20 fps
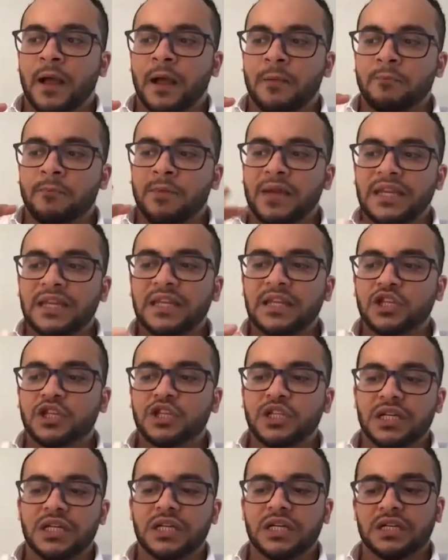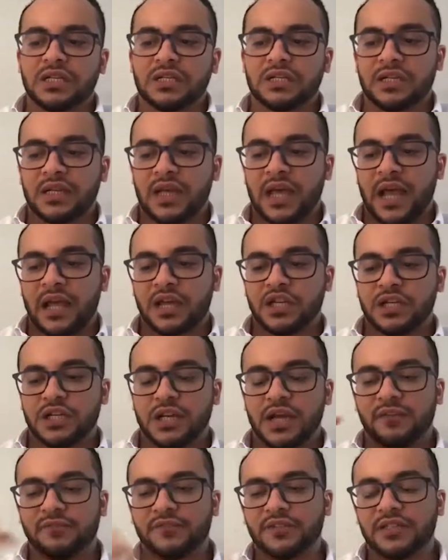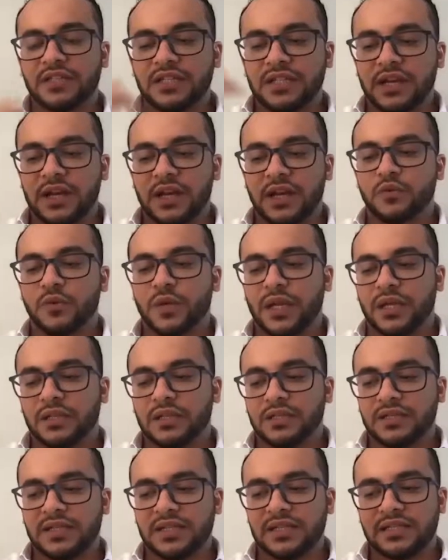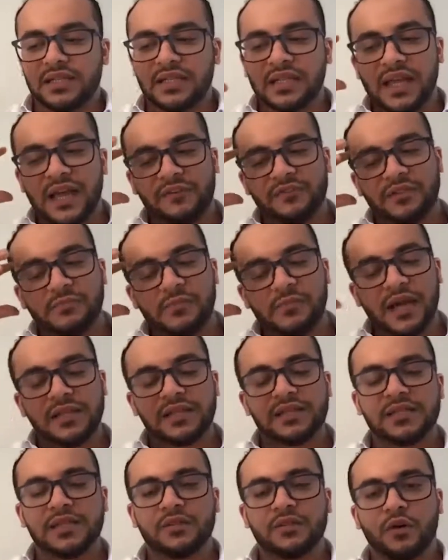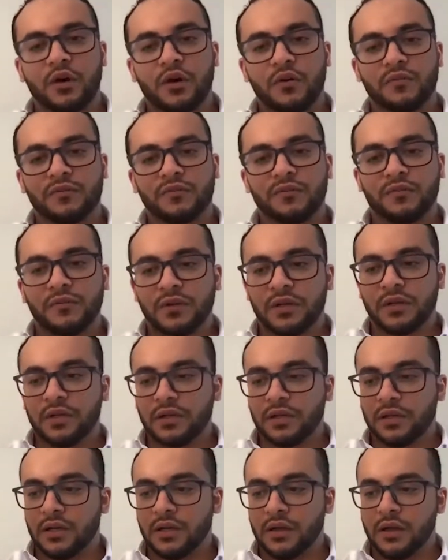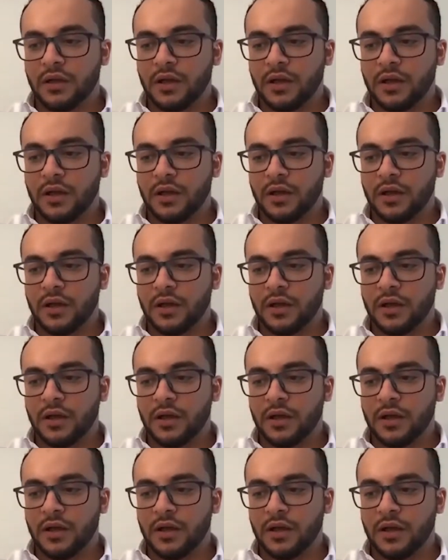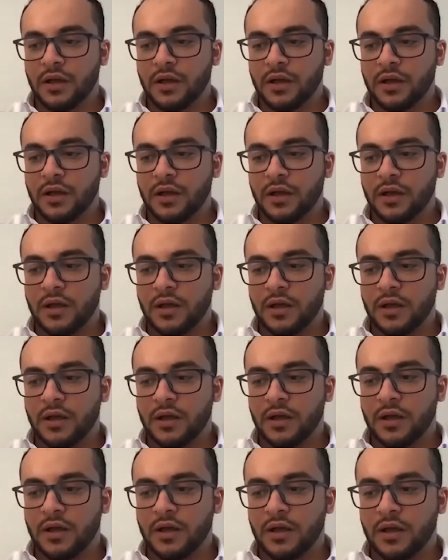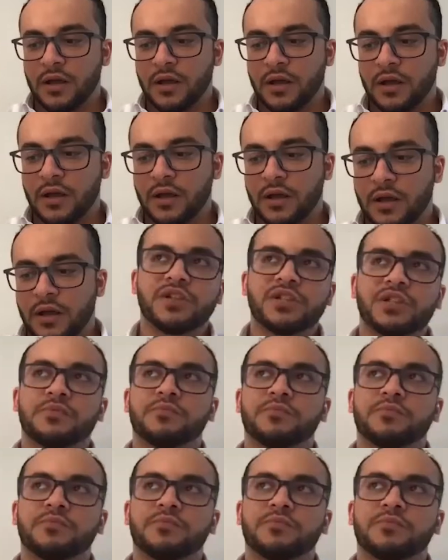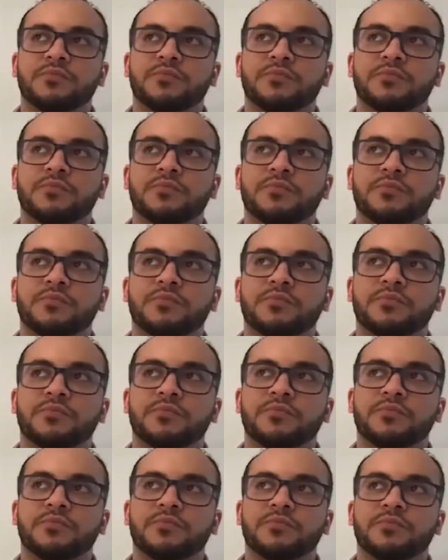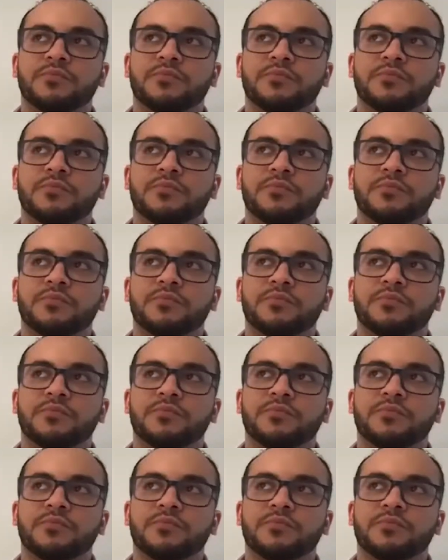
many engineers actually after they graduate, they still have the mindset of university project. What I mean by university project is that